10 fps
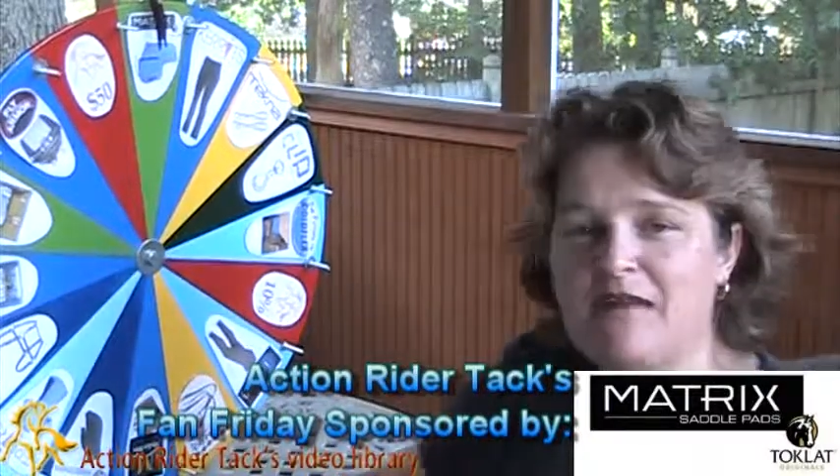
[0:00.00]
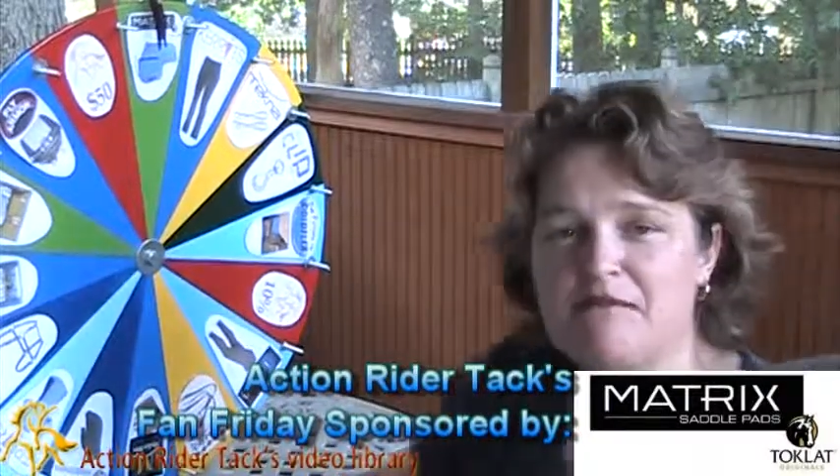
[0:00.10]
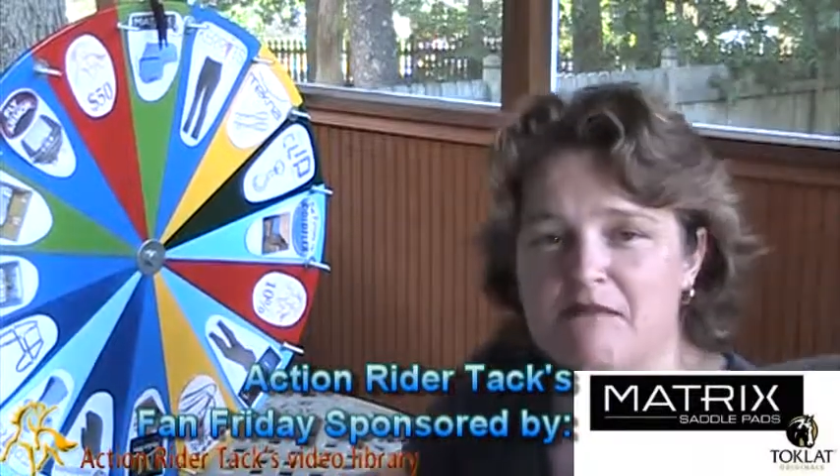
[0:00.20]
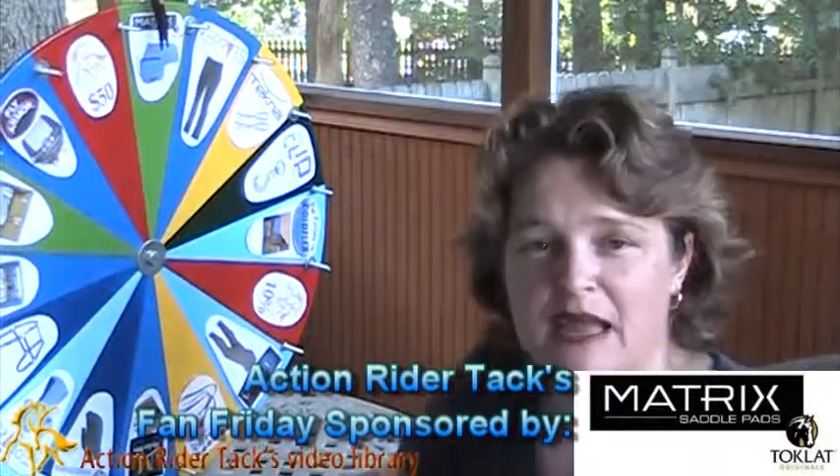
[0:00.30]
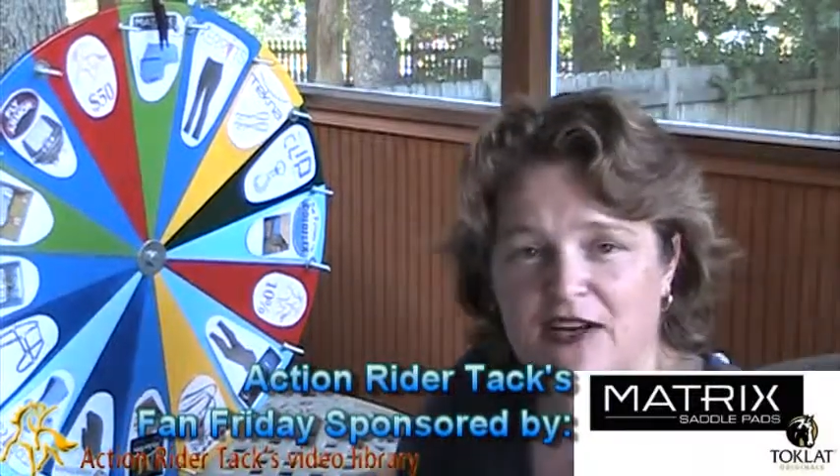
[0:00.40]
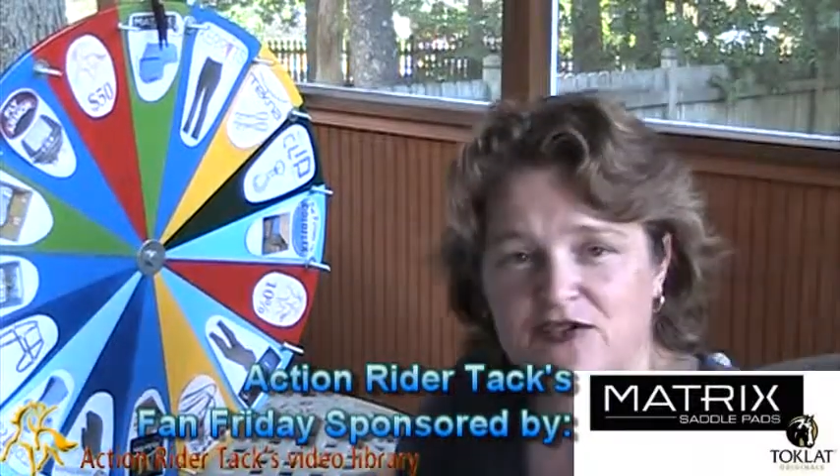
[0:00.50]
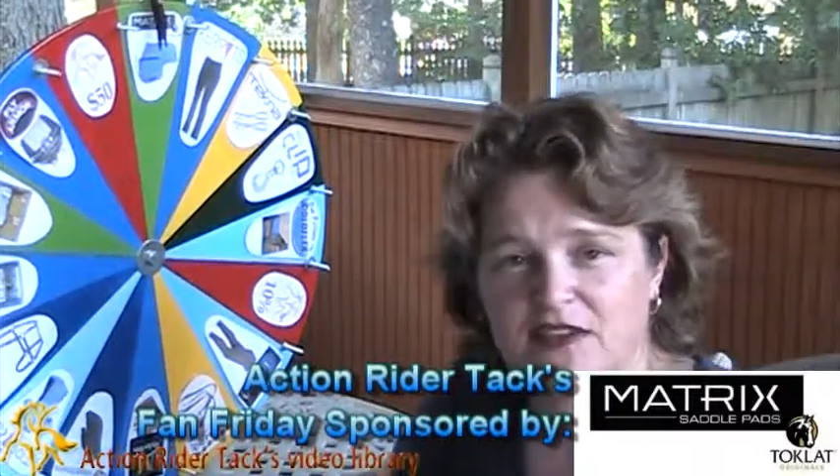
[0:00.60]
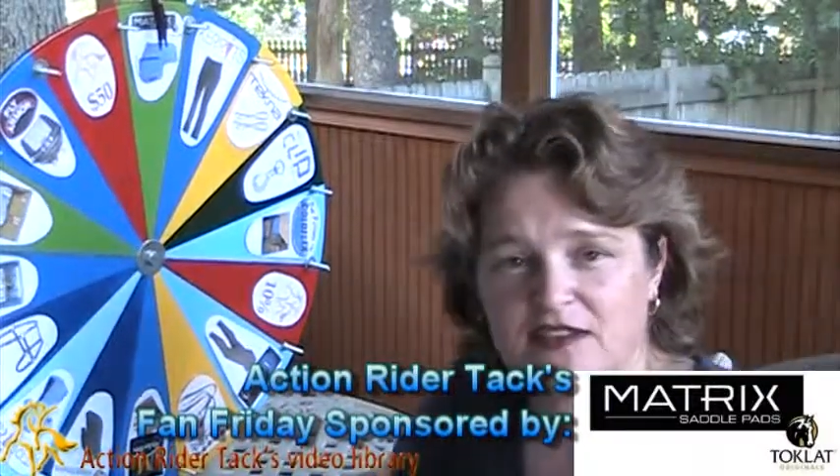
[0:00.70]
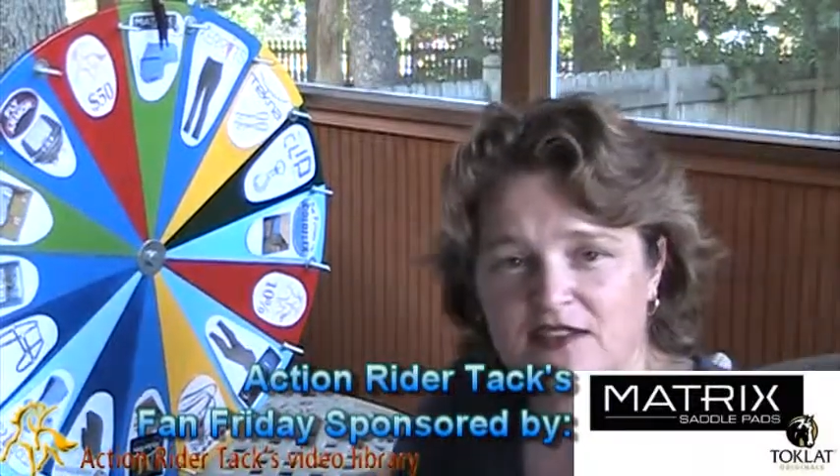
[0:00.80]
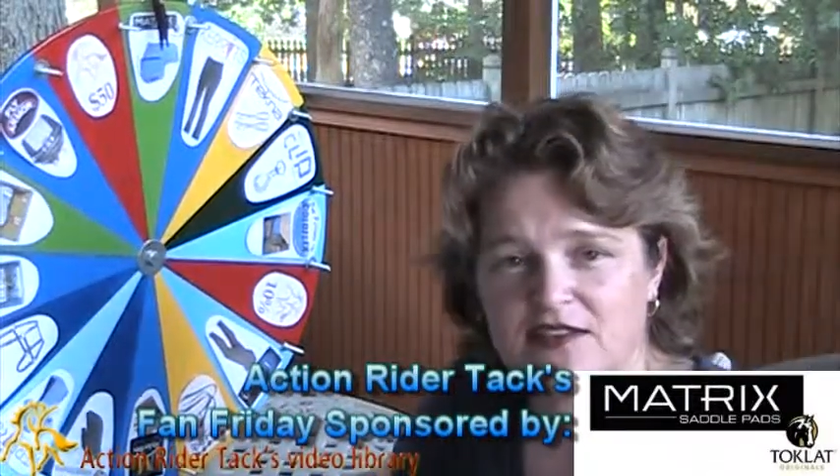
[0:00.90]

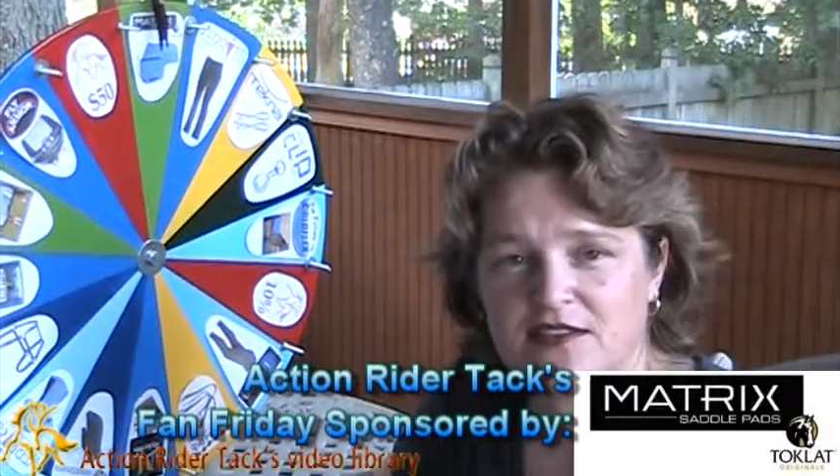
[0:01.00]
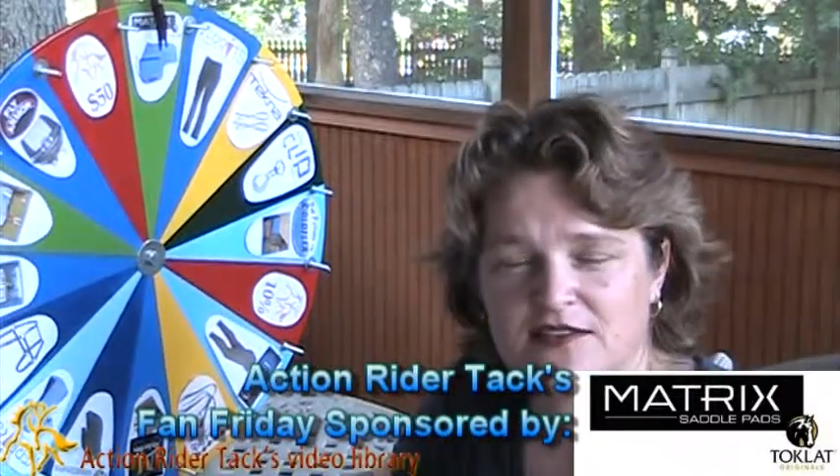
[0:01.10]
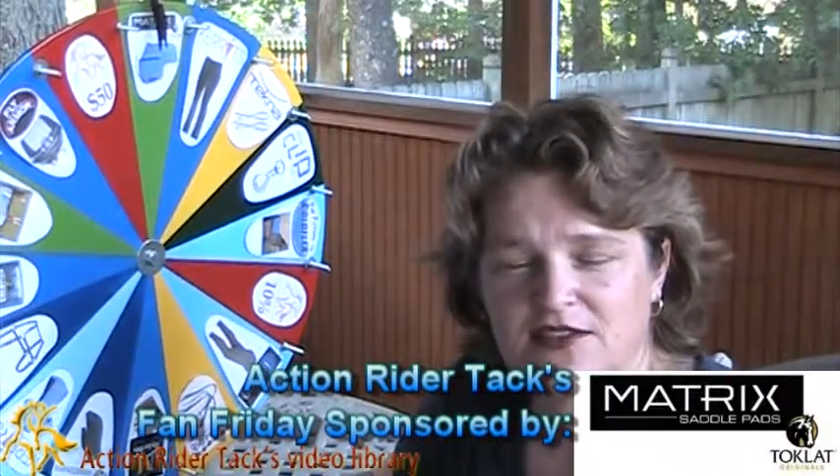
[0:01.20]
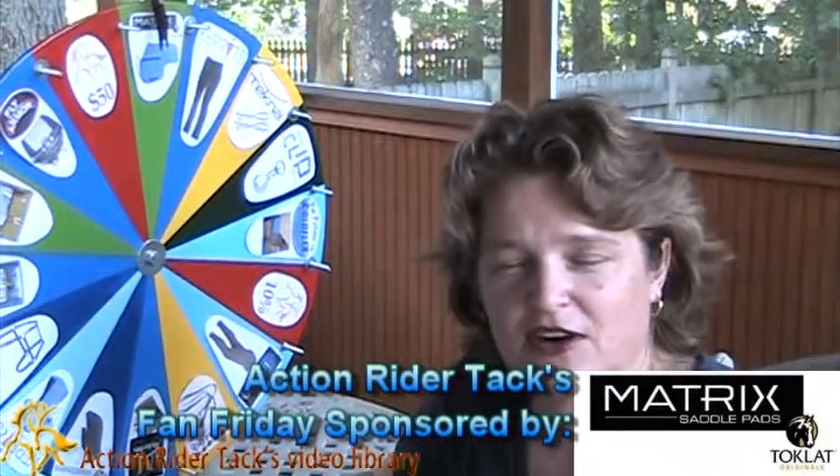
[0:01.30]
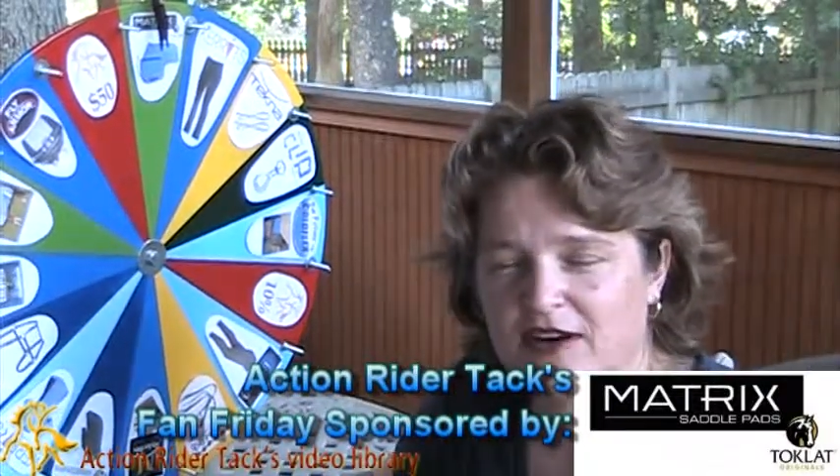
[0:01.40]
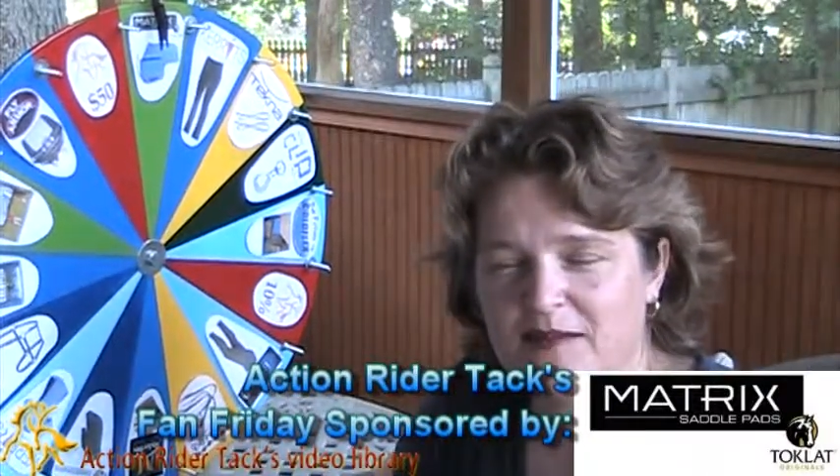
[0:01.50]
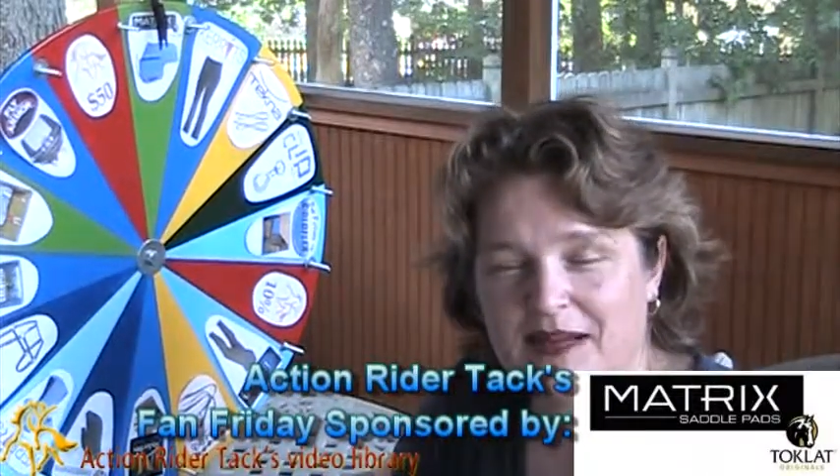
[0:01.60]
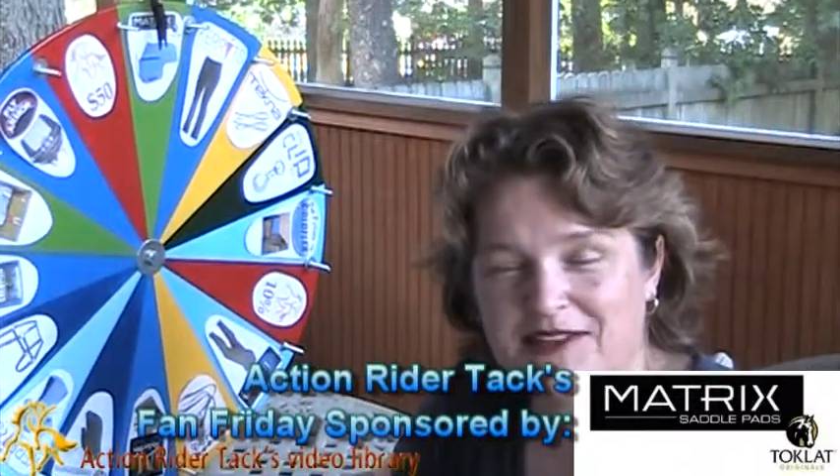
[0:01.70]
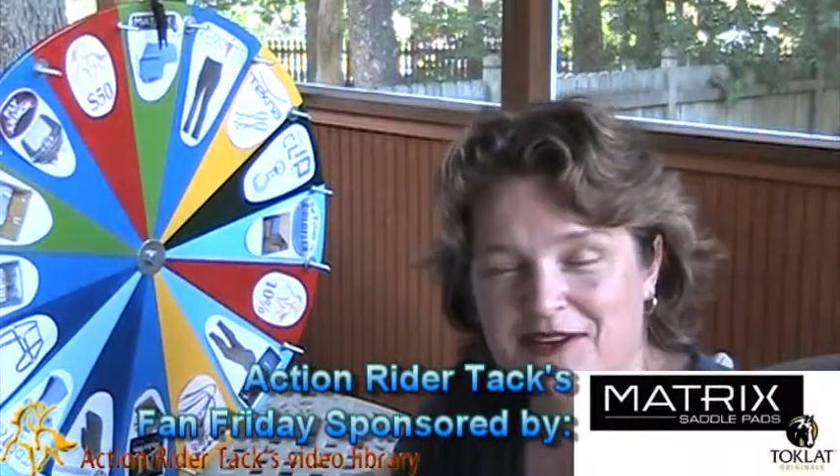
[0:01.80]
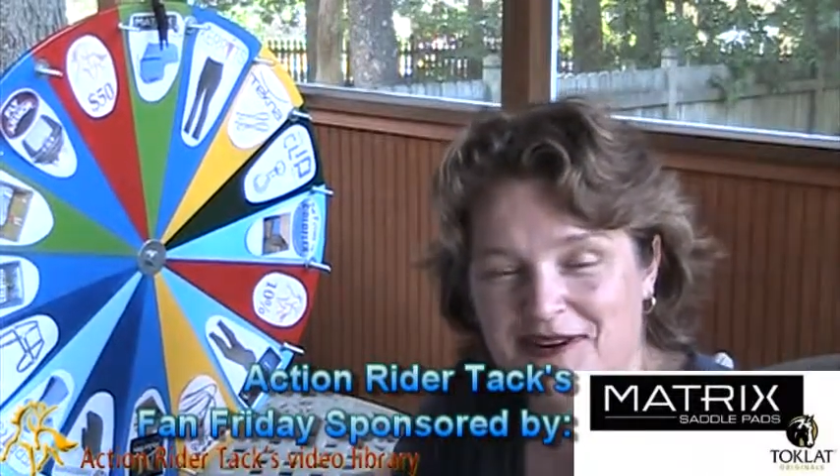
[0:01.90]
Matrix. Sorry,
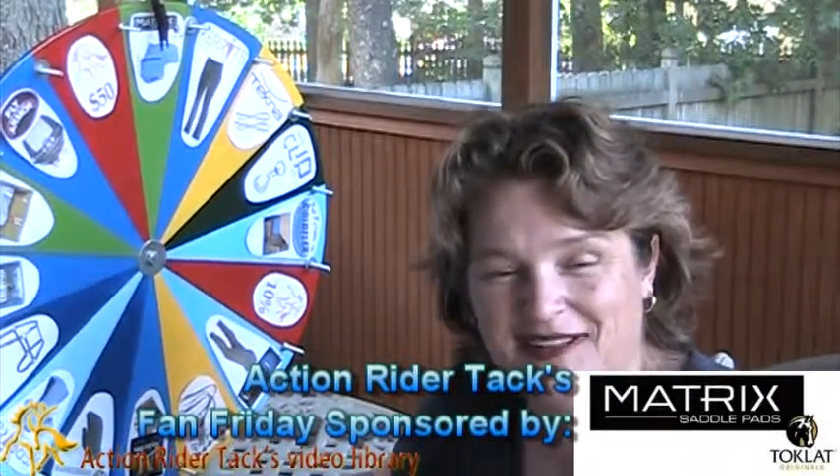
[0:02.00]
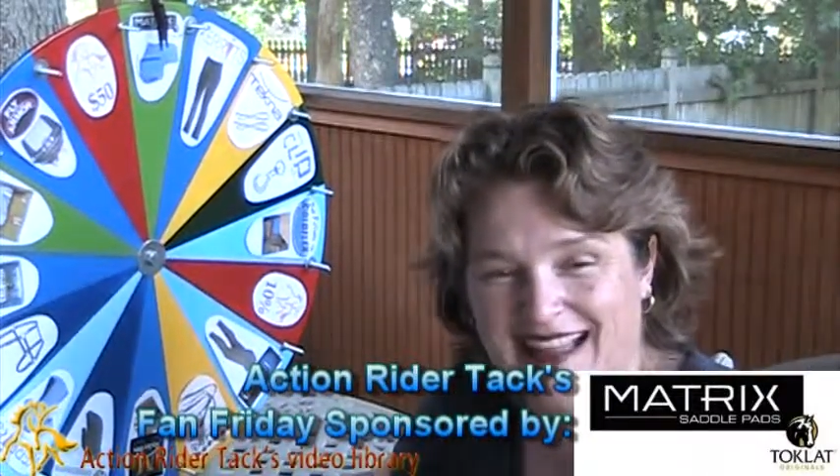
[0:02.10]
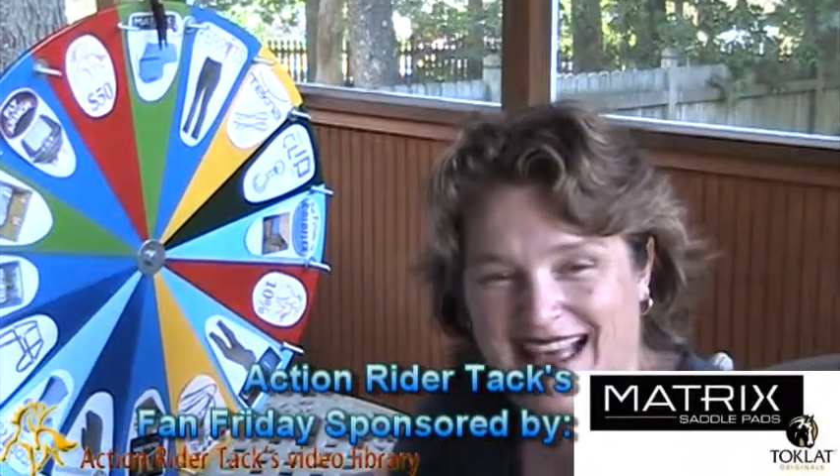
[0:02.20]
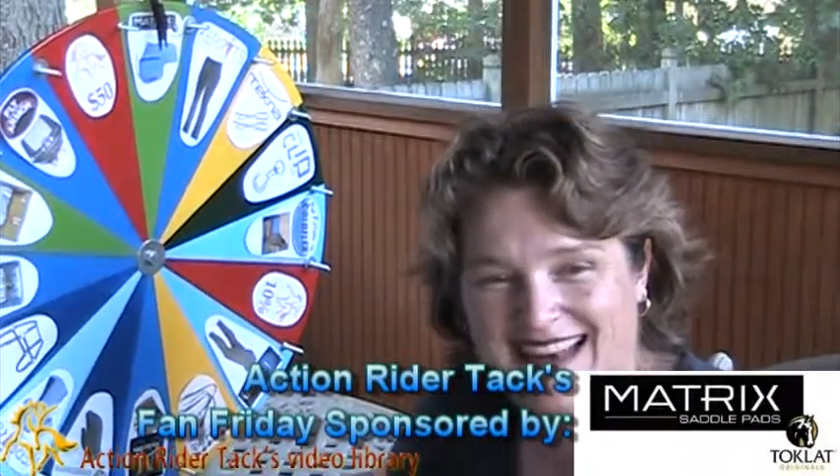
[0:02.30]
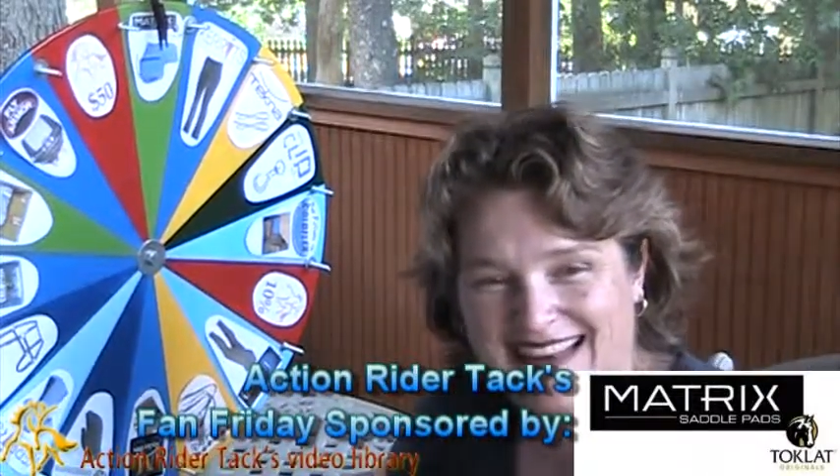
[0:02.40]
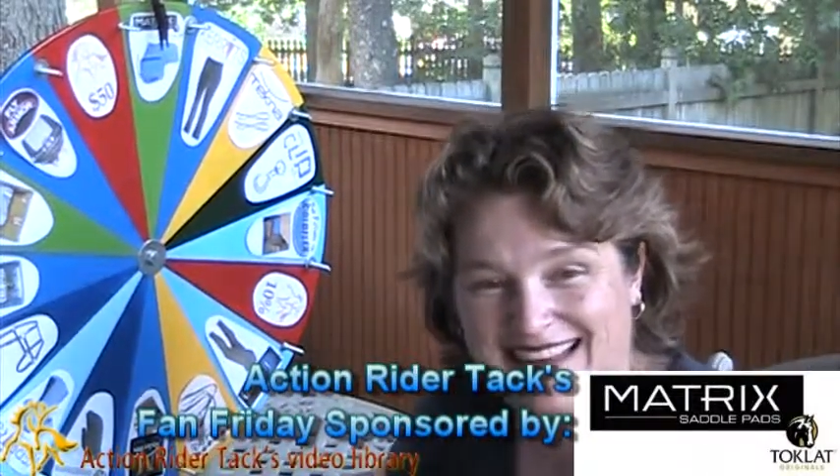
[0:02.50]
by Toclad.